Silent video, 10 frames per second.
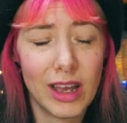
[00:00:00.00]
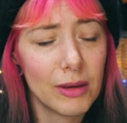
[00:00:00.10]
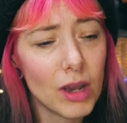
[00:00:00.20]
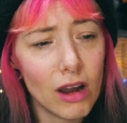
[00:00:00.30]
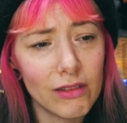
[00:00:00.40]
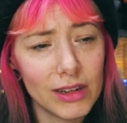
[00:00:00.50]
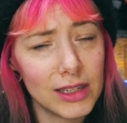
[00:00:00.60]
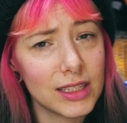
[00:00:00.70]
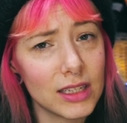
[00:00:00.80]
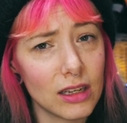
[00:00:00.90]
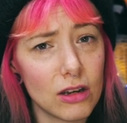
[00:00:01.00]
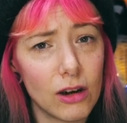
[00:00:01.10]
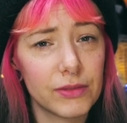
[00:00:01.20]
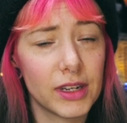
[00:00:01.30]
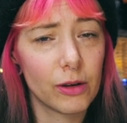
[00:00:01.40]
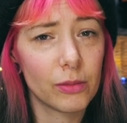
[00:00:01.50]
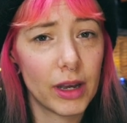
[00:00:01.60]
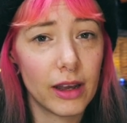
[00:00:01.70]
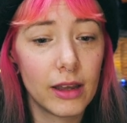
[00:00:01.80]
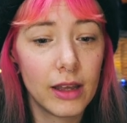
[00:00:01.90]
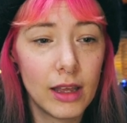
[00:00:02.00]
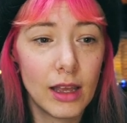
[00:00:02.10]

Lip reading: I am currently knitting a cuff-down pair,